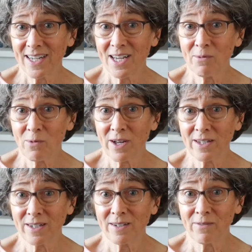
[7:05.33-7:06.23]
in
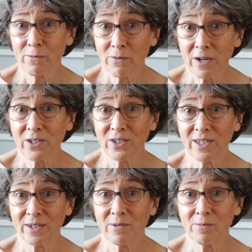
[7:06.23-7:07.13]
what
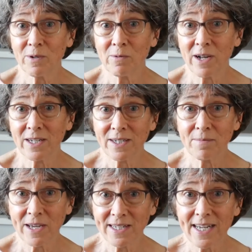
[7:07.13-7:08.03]
function we wanted to
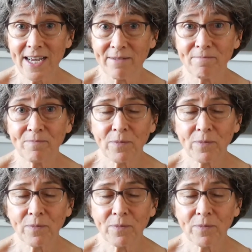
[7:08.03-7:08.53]
maintain?